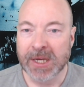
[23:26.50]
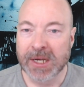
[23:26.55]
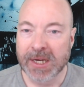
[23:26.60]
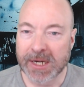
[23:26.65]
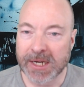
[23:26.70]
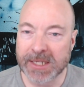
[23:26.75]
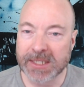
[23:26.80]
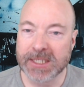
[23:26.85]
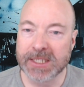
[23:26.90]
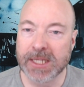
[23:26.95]

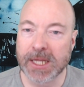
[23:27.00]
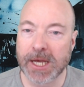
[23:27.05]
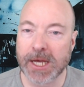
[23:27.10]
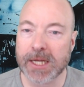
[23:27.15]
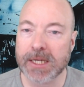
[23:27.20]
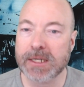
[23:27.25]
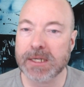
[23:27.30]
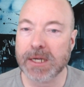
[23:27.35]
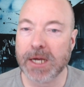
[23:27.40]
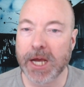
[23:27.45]

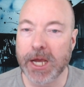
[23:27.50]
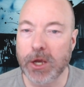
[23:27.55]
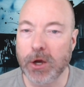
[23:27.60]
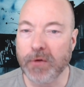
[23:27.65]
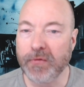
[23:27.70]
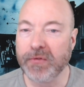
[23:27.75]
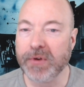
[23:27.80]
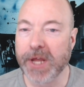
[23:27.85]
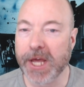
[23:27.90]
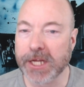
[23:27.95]
Instead, I
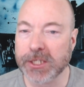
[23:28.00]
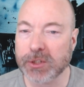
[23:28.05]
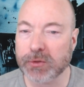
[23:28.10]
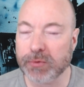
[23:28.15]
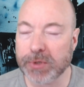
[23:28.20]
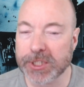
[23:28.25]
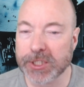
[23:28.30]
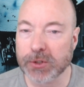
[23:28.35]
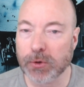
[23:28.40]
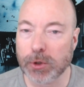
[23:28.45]
often had to
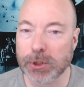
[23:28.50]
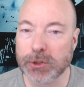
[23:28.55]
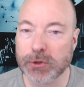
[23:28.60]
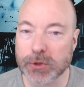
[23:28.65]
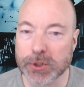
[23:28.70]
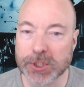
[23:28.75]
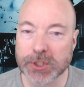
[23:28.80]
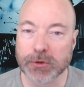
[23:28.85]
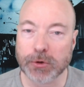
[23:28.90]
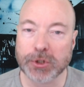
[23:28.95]
resort to
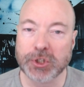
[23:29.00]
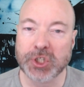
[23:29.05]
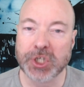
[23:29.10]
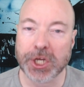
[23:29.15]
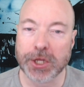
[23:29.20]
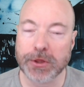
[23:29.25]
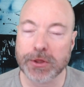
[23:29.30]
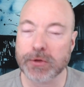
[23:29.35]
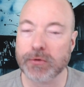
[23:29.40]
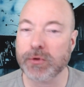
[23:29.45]

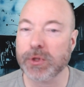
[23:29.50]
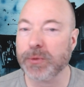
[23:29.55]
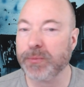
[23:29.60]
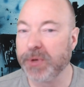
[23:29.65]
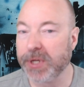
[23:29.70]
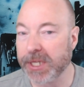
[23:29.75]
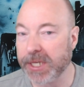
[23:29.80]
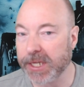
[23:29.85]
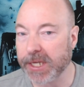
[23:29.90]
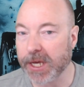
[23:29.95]
searching through the
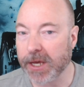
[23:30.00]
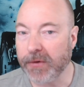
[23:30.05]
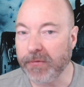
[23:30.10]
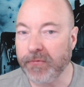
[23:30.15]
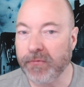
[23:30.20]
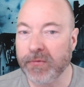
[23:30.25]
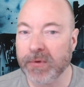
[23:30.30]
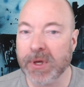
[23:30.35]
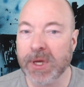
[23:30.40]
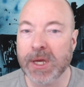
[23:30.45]

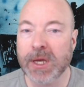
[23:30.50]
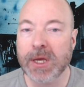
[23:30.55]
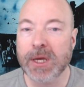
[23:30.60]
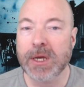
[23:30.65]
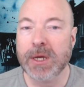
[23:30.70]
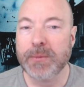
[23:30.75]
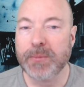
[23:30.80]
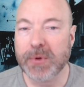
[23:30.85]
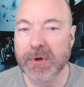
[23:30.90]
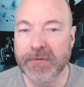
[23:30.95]
PDF,
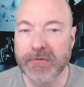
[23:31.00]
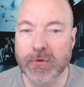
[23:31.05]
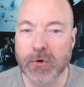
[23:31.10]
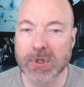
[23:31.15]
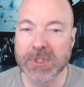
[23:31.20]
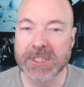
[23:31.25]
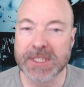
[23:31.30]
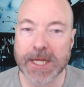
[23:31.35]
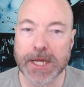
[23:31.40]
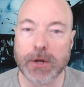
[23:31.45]
but of
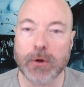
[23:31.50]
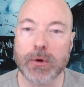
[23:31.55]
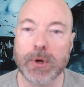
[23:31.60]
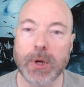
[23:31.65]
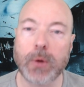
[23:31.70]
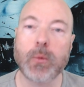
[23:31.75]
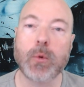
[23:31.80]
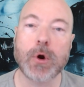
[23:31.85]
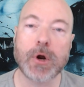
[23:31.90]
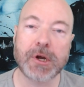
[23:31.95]
course that only
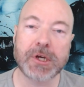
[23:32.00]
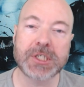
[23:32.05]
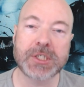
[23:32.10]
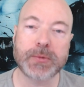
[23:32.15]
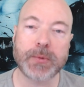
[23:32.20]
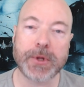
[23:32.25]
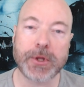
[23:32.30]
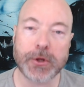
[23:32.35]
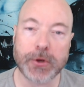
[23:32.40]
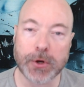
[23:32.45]
works
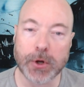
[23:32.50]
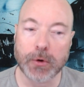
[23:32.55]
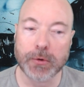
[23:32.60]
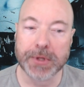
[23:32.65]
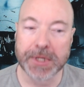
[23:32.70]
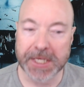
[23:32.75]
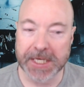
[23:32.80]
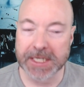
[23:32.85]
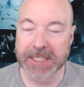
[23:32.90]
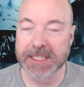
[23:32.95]
when you know
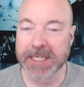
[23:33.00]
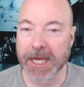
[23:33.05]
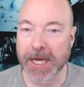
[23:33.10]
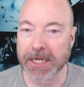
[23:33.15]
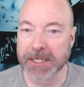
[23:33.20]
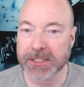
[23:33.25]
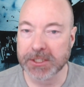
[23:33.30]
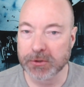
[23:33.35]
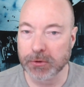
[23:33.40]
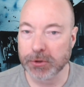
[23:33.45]
the
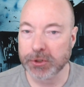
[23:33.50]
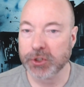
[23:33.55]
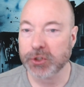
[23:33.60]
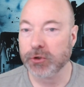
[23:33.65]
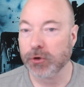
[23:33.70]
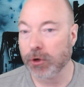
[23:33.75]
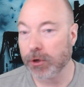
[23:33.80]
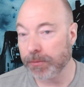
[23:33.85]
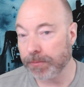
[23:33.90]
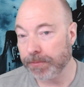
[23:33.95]
exact search
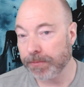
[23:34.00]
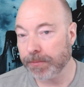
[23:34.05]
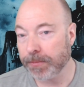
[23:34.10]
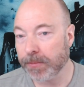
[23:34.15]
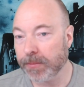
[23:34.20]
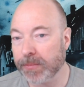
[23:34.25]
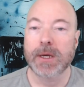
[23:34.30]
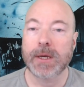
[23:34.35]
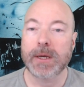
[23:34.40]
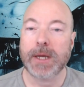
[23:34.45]
term.
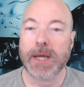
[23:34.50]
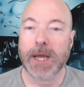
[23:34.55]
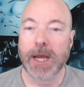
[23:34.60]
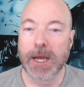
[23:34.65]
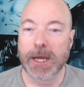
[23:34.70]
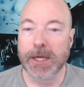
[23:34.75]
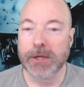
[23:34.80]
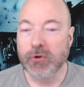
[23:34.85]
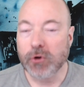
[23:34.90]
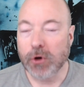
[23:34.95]

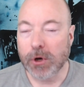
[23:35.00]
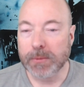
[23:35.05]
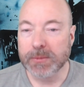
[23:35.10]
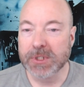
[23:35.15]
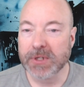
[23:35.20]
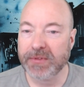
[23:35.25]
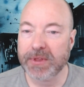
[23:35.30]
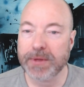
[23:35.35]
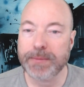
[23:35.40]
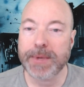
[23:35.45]
In terms
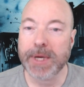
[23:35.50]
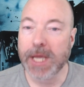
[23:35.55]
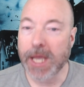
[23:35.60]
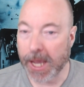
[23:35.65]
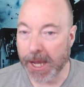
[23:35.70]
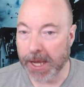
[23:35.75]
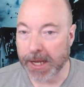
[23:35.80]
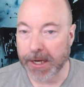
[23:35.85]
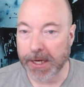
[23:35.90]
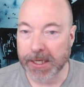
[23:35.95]
of the
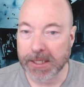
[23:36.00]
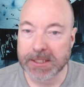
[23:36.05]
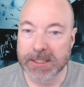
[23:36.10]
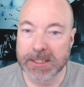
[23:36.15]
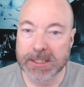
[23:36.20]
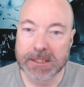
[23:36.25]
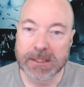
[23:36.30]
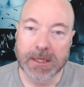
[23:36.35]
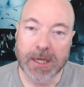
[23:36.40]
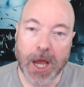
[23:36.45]

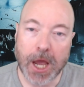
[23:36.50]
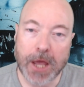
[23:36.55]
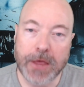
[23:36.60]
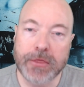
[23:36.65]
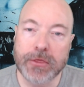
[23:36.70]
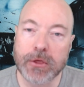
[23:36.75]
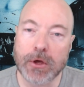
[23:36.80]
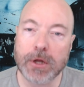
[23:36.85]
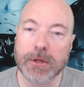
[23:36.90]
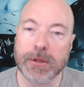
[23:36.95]
mechanics, I
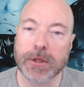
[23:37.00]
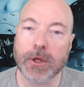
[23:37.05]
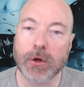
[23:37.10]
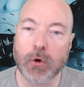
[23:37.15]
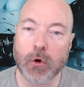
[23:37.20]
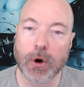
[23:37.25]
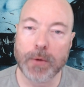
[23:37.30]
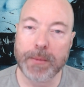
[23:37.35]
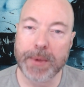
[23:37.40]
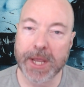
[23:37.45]
thought the
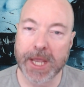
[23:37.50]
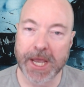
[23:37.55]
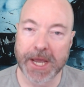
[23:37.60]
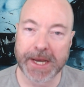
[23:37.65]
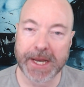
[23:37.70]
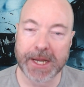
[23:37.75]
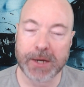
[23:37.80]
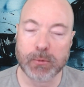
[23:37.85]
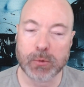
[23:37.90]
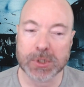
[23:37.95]
core
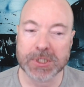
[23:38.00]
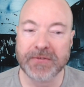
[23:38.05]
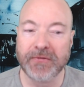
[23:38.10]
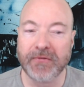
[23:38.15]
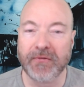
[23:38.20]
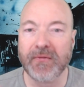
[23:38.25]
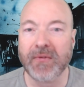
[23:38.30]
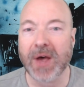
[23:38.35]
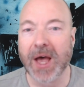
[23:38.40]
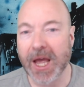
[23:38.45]
mechanic was
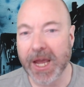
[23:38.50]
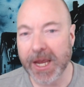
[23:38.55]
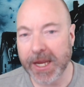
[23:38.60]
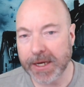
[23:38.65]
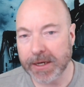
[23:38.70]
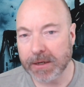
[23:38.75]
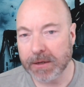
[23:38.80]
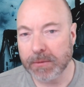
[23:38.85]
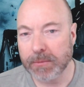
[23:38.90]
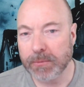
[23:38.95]

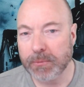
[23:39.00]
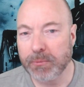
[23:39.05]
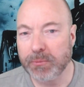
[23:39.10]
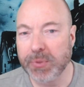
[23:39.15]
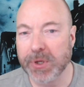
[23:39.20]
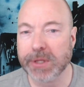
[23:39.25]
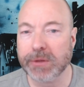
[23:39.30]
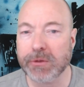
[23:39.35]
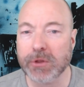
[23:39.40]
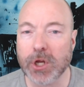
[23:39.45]
fine,
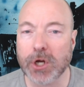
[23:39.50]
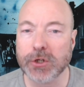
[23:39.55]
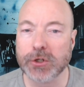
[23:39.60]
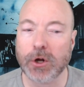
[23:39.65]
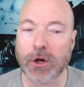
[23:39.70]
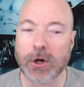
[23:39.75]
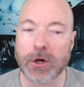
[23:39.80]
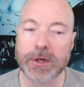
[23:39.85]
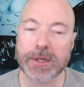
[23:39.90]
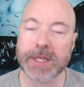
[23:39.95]
but not
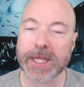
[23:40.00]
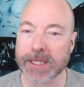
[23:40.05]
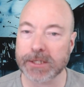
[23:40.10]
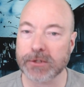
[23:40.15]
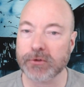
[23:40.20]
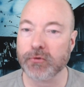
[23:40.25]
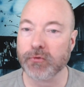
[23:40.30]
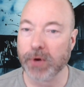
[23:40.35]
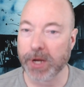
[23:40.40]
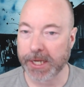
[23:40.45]
all
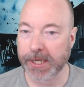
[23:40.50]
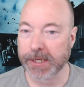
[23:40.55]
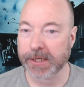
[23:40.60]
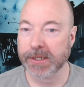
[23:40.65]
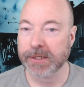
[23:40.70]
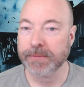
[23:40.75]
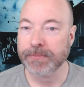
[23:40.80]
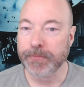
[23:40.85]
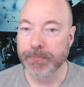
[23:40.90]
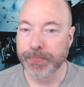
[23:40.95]
that
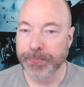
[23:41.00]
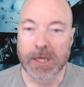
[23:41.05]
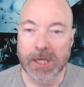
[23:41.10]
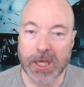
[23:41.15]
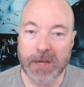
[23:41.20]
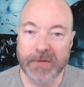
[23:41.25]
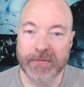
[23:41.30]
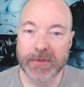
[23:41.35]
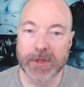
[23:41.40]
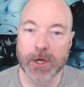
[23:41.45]
great.
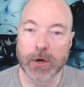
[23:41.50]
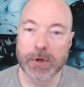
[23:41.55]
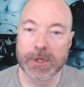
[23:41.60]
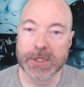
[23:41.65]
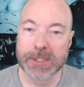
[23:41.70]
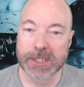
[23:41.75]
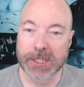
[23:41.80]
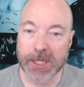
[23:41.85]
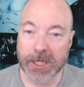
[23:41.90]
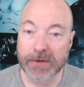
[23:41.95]
Even though
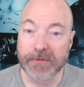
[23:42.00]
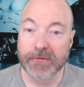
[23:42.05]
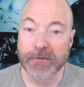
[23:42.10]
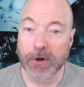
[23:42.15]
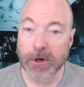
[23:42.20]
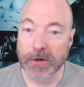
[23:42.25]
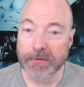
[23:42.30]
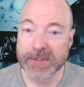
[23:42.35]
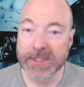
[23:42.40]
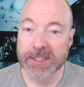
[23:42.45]
it
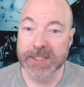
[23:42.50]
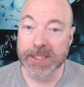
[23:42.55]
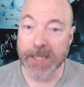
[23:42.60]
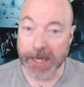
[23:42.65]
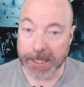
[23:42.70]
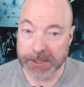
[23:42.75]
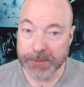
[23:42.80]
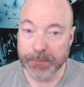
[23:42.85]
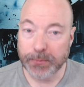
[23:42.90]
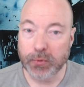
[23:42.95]
involves
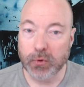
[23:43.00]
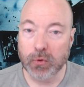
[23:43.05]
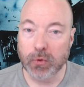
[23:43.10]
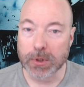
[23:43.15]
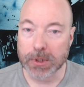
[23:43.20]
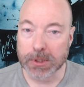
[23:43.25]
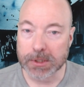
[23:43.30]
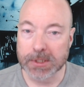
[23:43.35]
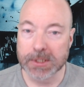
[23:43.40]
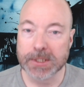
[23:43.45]
dice
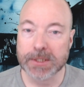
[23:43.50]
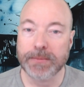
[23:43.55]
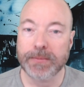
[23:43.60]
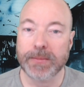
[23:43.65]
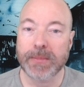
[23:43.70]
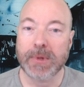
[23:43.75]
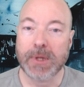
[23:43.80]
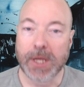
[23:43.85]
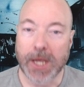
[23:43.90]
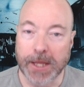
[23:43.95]
pools,
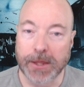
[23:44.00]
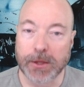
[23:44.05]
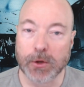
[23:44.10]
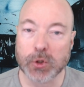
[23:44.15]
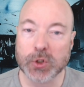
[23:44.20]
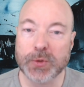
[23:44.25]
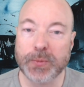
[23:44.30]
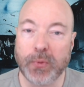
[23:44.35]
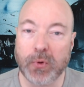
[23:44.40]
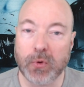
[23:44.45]
and
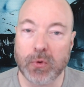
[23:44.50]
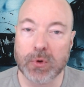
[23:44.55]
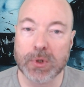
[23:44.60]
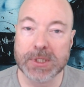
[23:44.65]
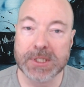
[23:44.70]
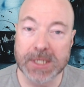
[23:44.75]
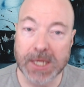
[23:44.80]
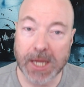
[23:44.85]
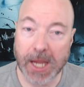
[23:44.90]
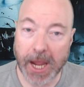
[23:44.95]
those
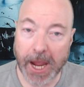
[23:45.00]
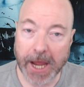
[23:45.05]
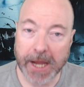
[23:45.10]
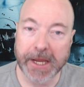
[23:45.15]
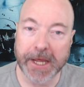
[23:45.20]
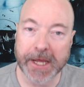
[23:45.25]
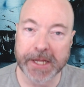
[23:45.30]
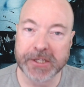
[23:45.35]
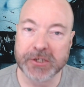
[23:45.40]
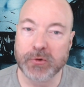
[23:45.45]
pools can
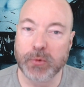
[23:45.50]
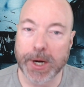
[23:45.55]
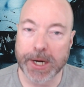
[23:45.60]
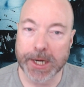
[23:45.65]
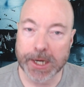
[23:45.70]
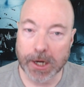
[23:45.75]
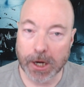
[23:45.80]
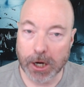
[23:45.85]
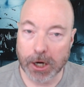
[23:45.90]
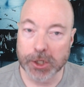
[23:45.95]
get
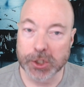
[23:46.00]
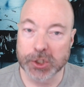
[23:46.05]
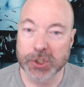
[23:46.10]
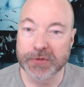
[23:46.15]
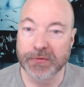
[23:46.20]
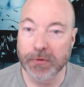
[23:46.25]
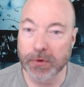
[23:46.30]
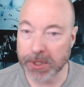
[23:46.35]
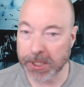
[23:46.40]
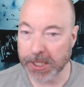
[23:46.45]
quite large
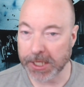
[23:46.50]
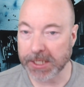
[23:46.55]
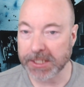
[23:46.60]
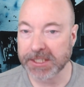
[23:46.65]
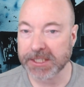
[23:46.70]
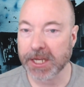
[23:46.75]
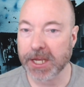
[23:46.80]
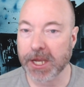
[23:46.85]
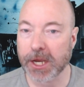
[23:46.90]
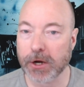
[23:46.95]
for things
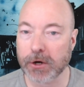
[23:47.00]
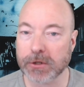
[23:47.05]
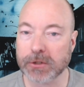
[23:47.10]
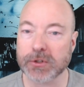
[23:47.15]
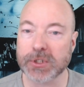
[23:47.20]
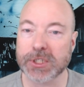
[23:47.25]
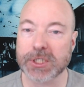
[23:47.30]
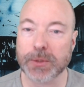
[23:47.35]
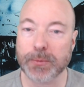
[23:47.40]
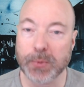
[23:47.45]
the
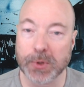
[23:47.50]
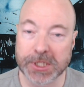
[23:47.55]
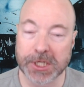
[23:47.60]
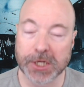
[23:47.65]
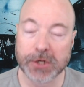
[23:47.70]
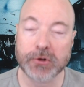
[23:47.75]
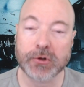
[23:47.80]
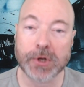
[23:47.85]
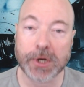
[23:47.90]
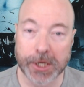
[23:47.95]
characters are
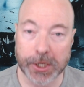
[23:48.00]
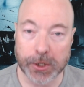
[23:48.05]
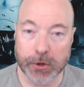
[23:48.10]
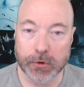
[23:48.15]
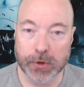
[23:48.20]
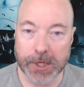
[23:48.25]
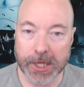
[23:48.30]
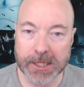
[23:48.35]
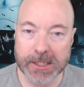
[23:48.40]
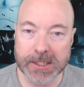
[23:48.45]
particularly
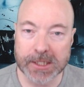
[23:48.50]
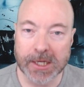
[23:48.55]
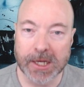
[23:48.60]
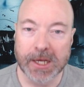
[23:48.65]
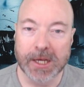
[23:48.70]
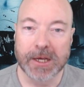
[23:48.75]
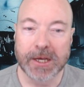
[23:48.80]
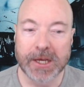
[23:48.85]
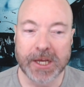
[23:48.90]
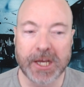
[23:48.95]
good at,
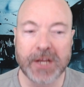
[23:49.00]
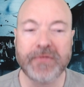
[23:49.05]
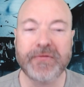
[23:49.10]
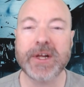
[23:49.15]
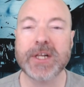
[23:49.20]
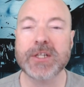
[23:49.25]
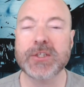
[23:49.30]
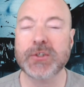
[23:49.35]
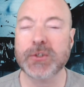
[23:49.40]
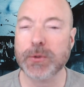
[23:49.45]
it
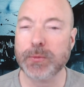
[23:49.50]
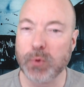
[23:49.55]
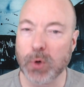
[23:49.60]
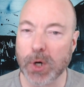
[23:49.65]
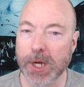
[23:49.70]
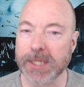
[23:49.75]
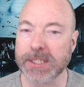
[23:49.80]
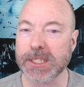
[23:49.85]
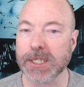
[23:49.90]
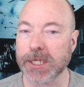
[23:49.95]
felt
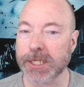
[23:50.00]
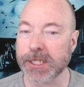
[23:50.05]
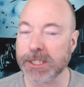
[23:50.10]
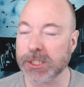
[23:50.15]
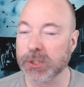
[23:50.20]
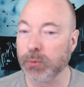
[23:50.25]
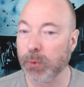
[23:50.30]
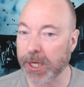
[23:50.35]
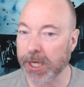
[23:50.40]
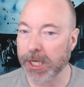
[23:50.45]
surprisingly
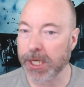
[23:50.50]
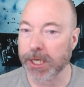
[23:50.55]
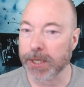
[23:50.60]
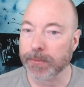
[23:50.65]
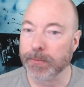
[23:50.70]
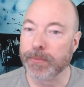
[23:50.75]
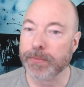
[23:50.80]
swingy.